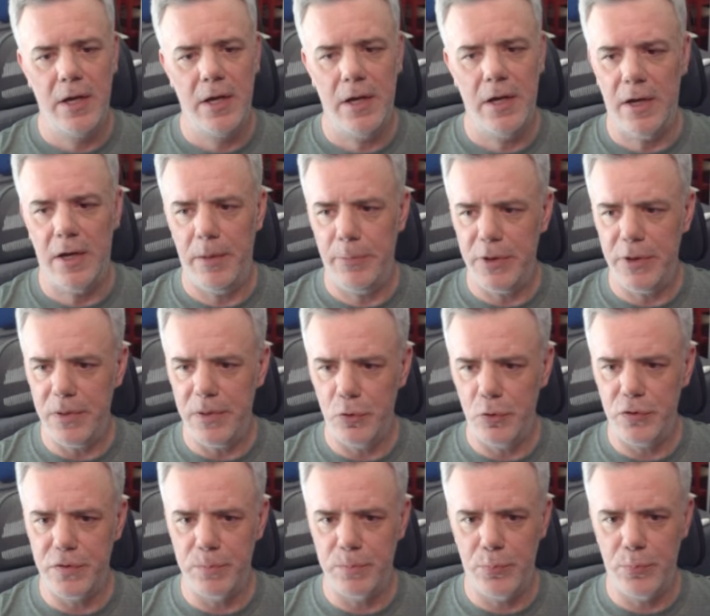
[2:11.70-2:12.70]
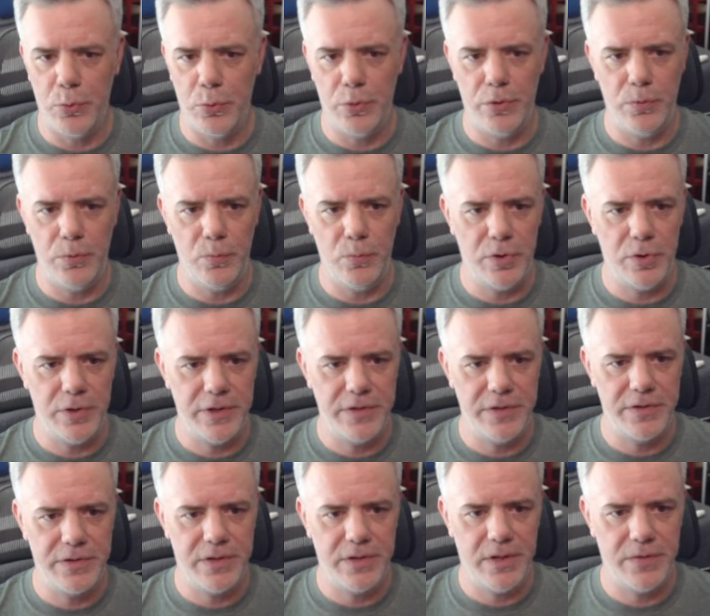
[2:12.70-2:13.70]
But the most important one
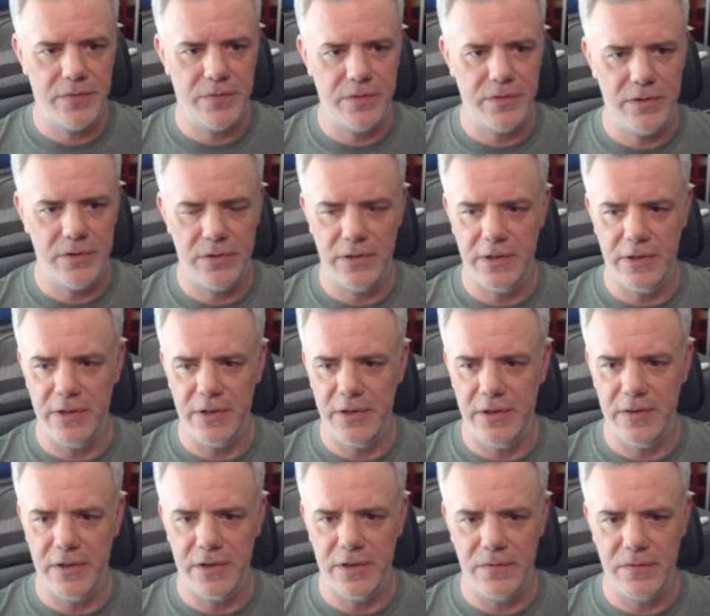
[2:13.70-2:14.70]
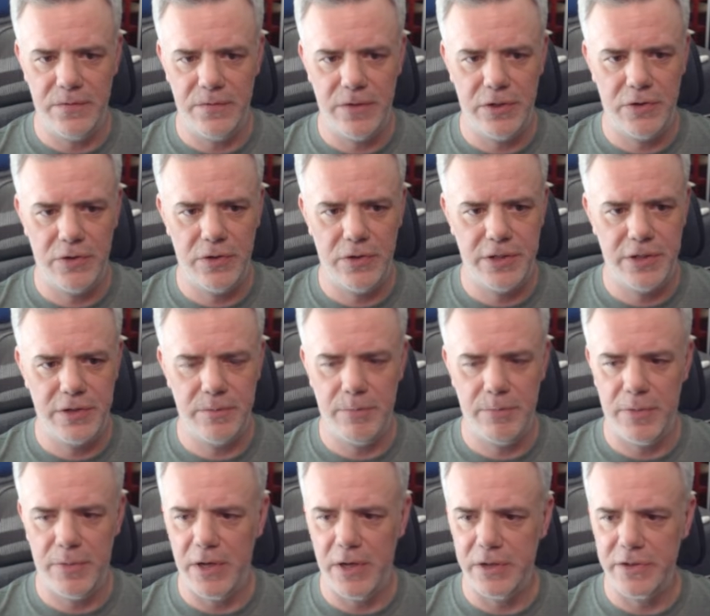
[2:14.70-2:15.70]
is definitely the configuration
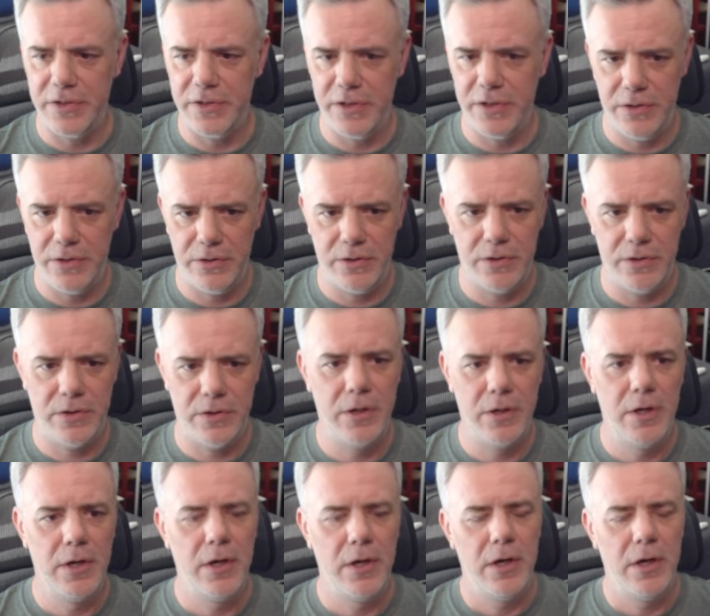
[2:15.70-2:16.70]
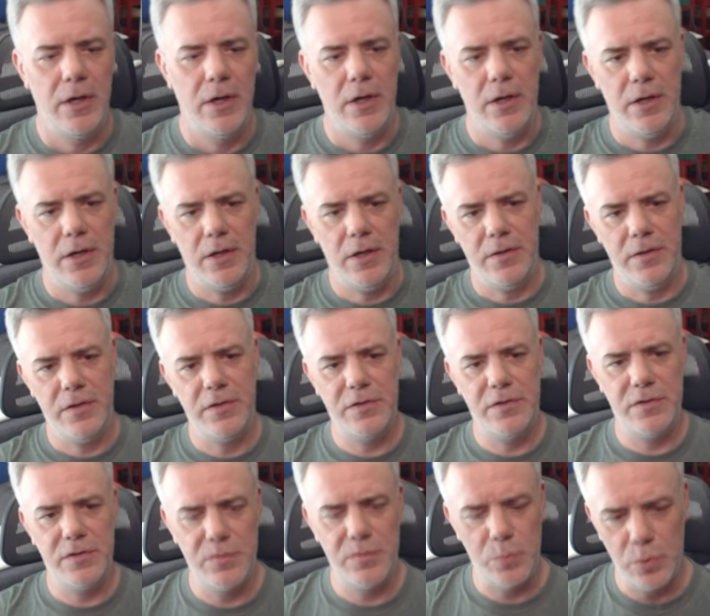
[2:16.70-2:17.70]
box here.
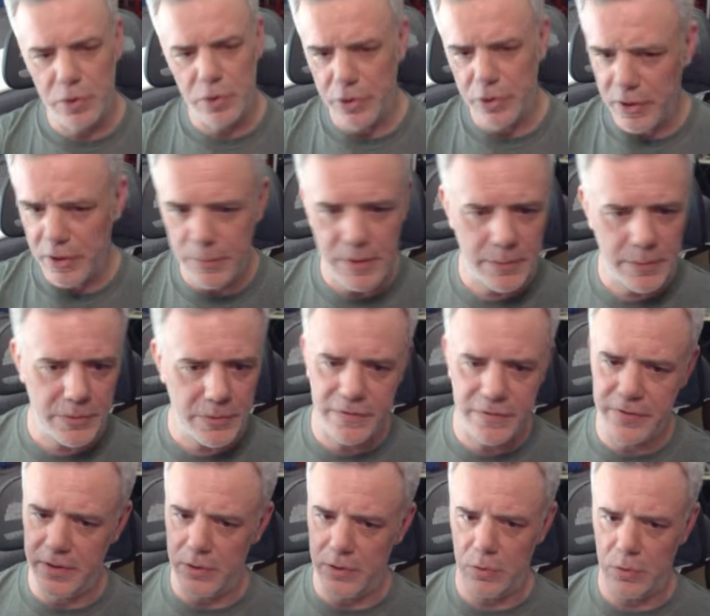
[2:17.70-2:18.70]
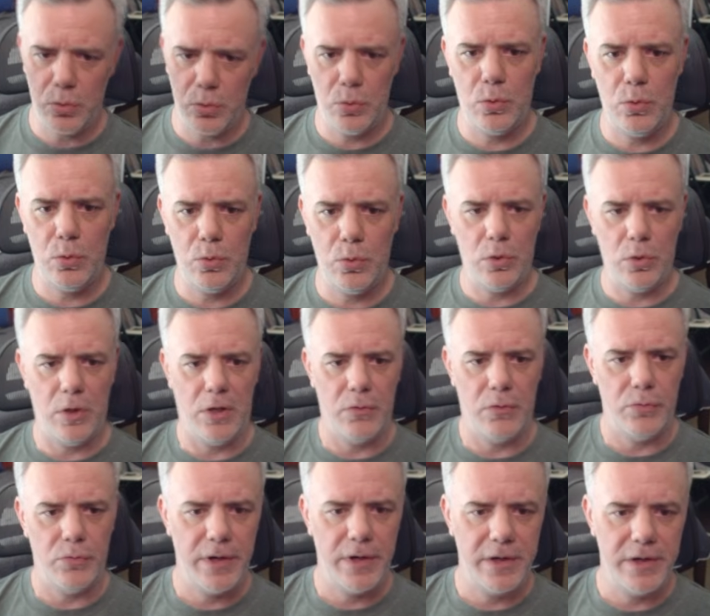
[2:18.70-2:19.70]
This is where you're going to be able to set a whole
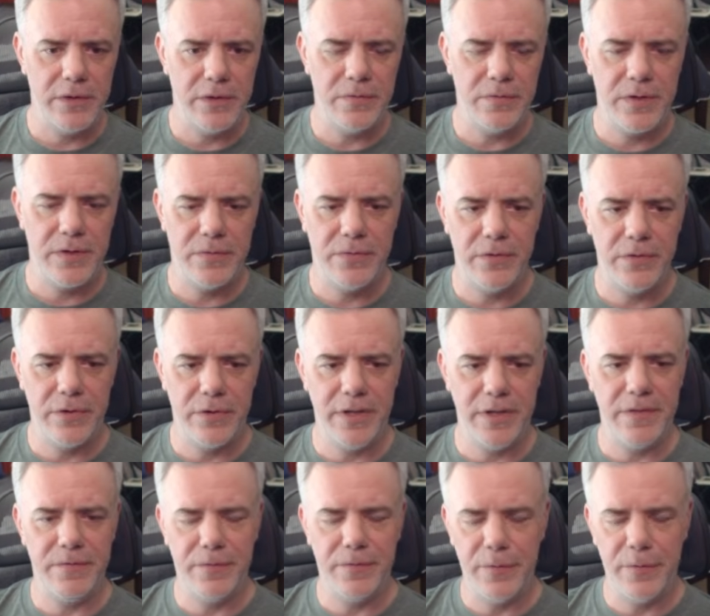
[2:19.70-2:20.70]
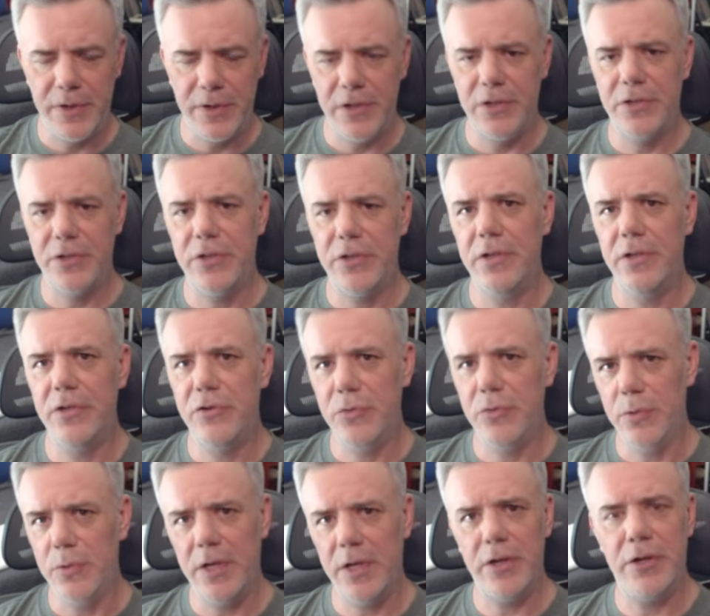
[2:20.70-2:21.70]
array of different information to
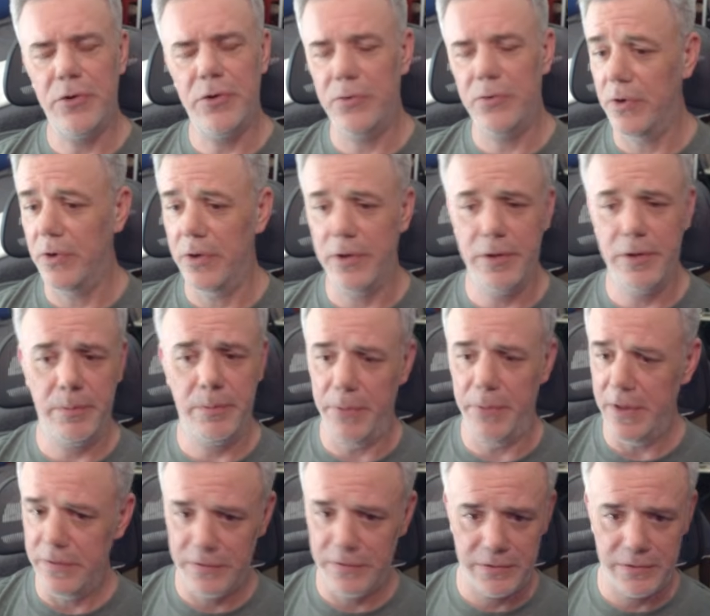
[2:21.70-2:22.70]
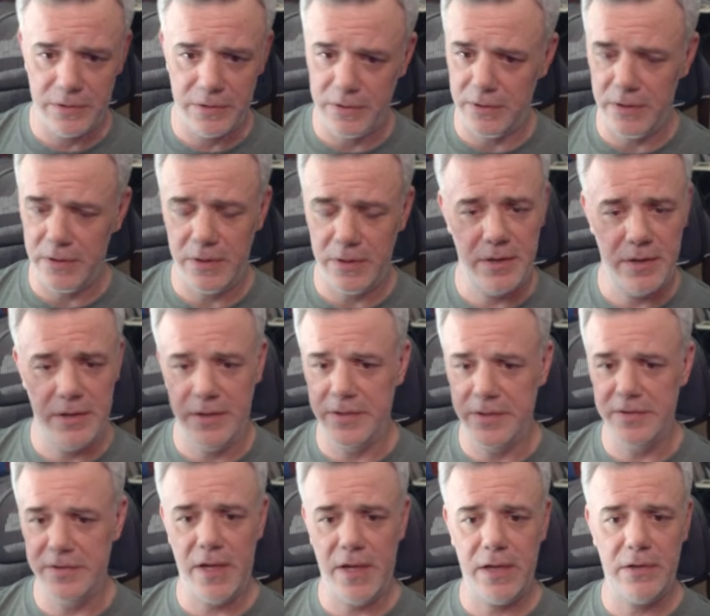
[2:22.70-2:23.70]
allow you to run basically
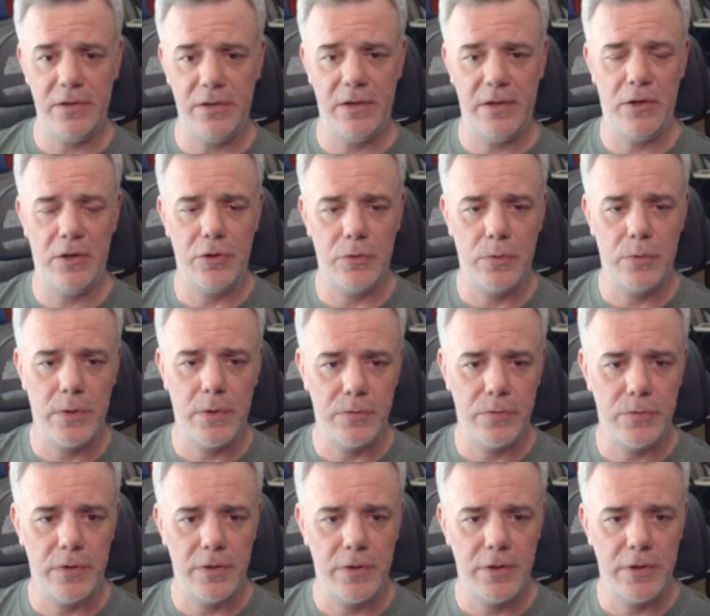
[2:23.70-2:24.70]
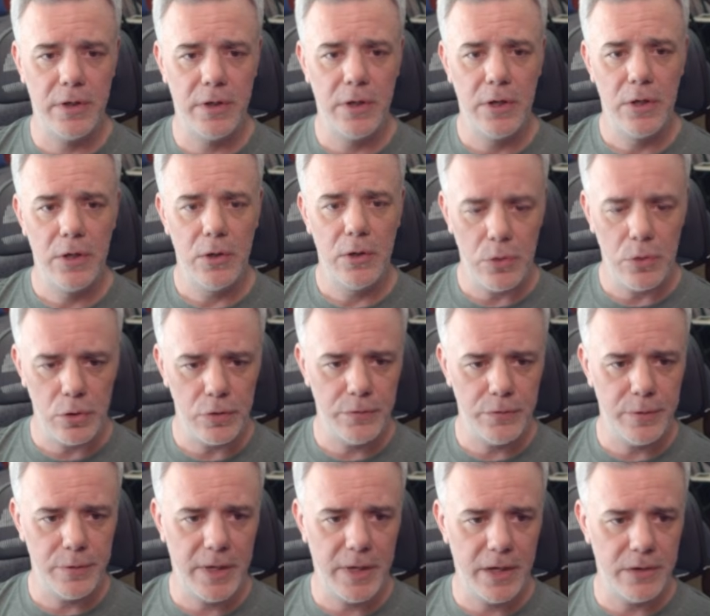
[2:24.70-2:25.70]
exactly how you want to run all of
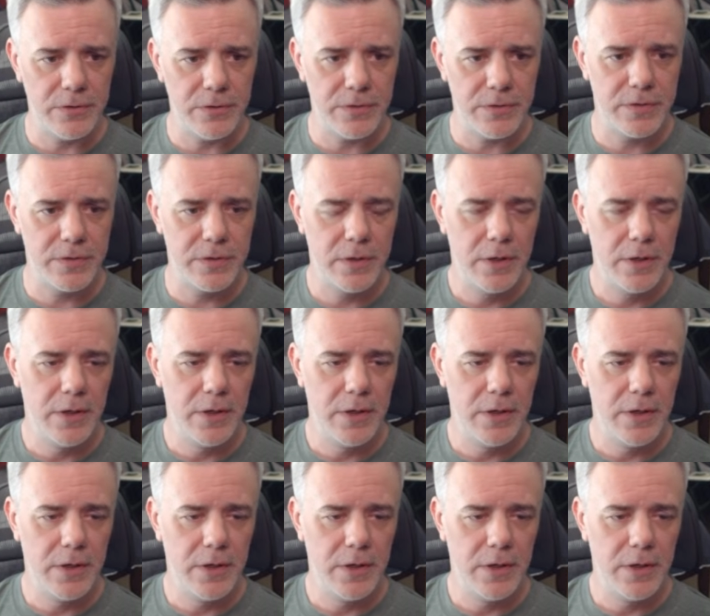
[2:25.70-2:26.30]
your battles.